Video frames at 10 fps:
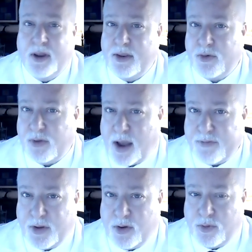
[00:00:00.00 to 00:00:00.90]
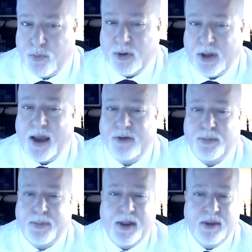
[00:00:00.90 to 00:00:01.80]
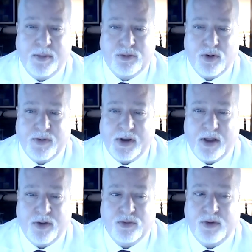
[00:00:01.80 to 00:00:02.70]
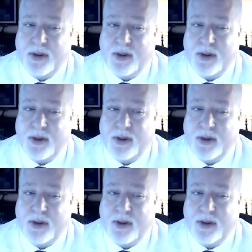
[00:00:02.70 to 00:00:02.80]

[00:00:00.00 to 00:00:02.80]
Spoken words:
Their livelihood relies upon them serving others,